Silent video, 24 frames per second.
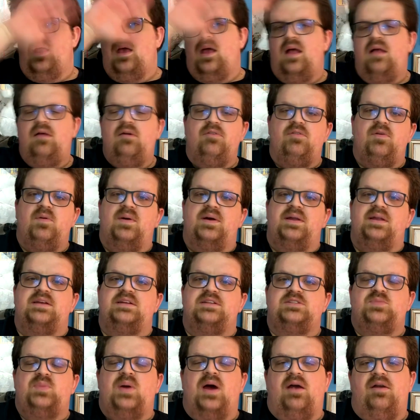Hello everyone,
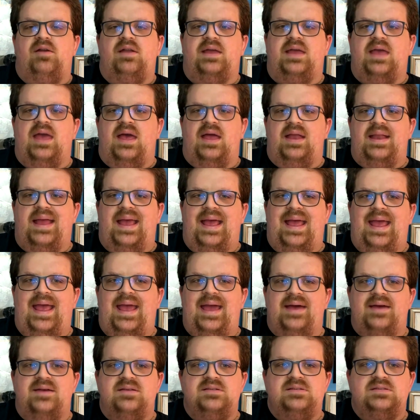it's Pirate again,
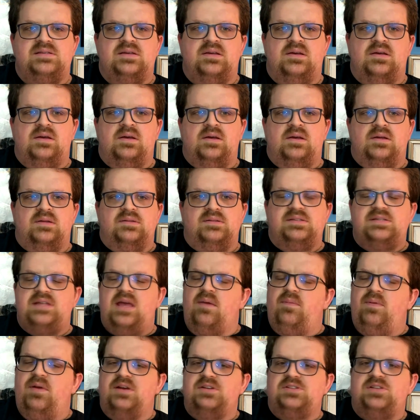and
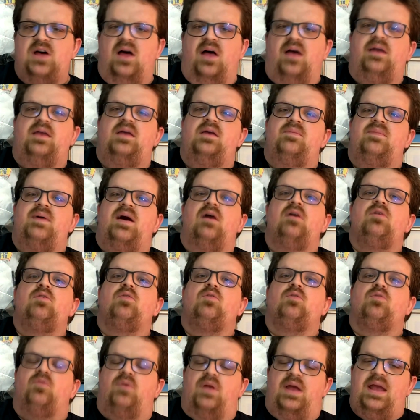today we are talking
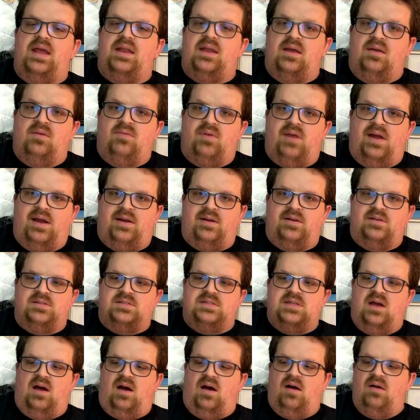about grading
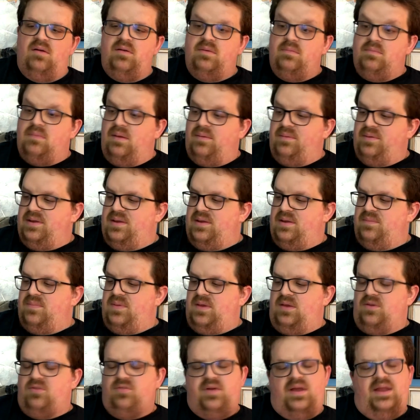records. Now, I'm going to
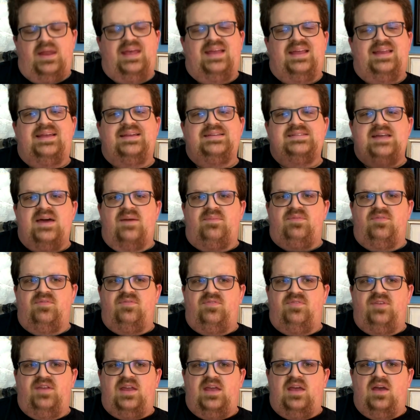be creating an in-depth
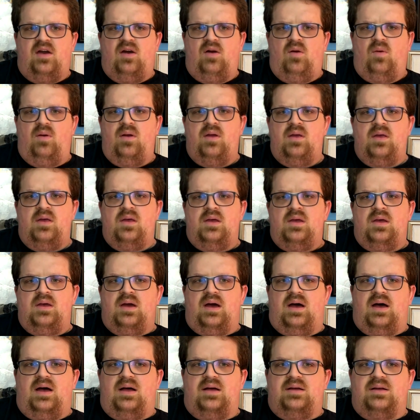video
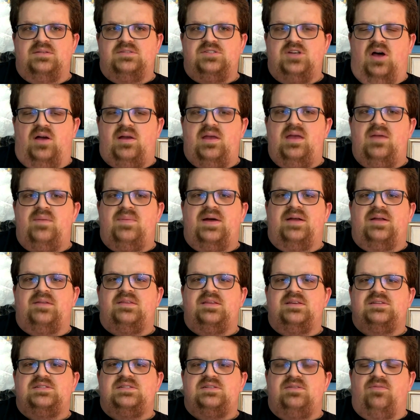talking about
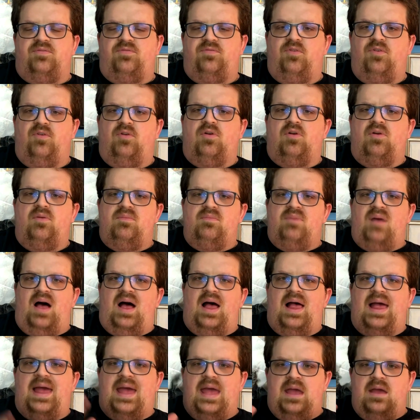this for
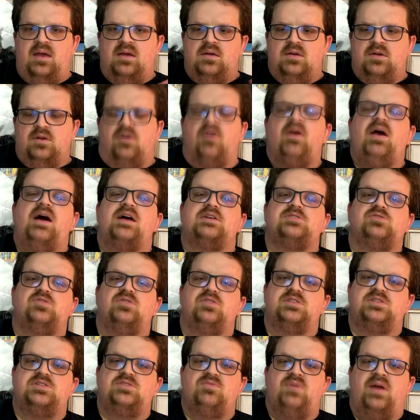my crash
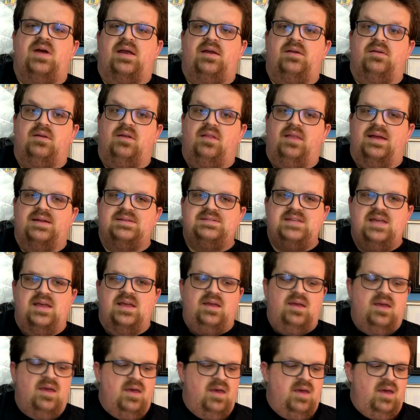course in record
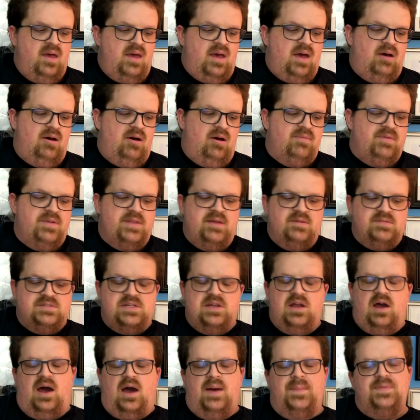collecting. However, there was
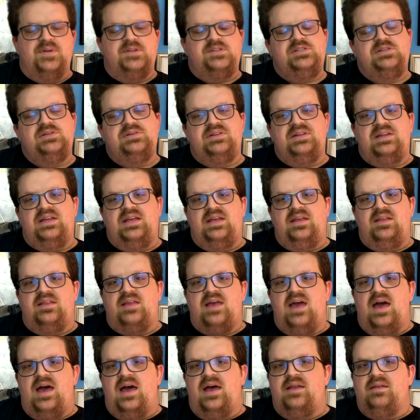an opportunity
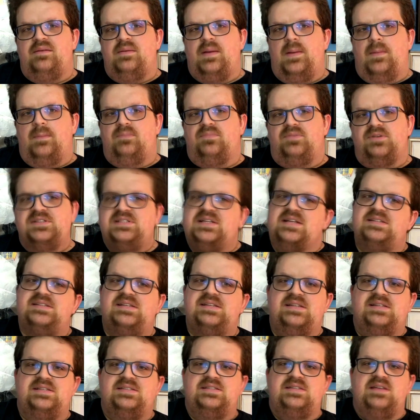that
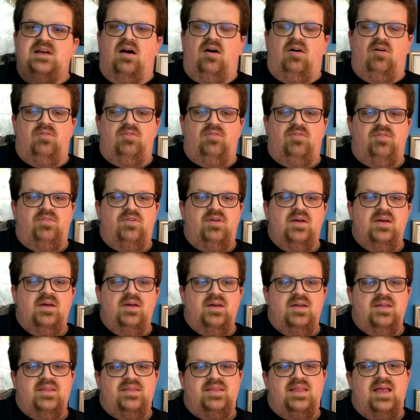presented itself
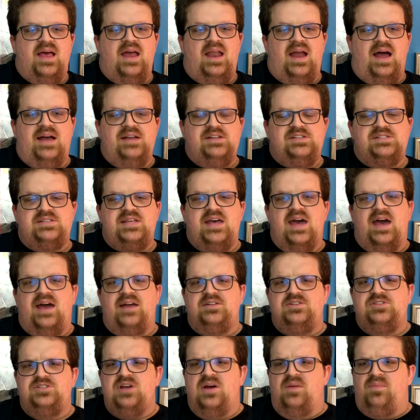that I just had
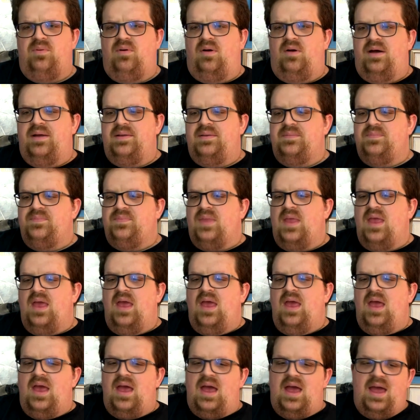to jump on.
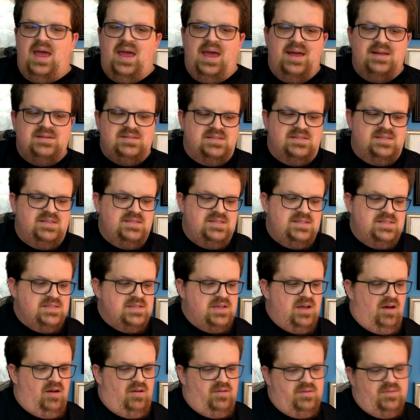And this is
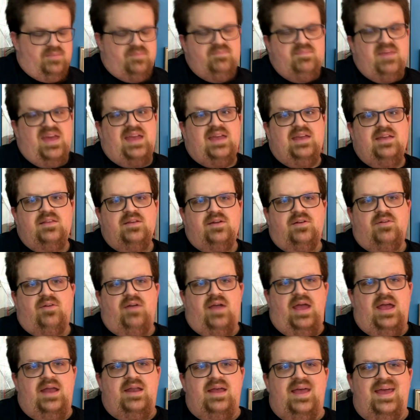called Making the
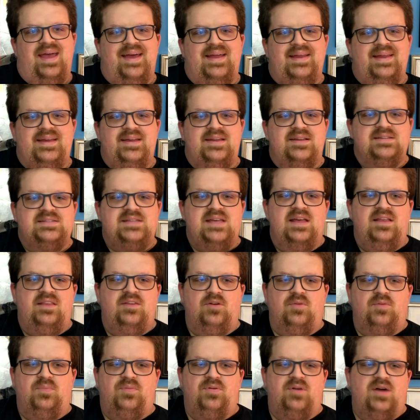Grade, and it is a
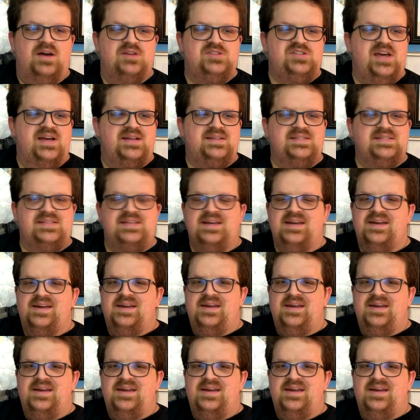little project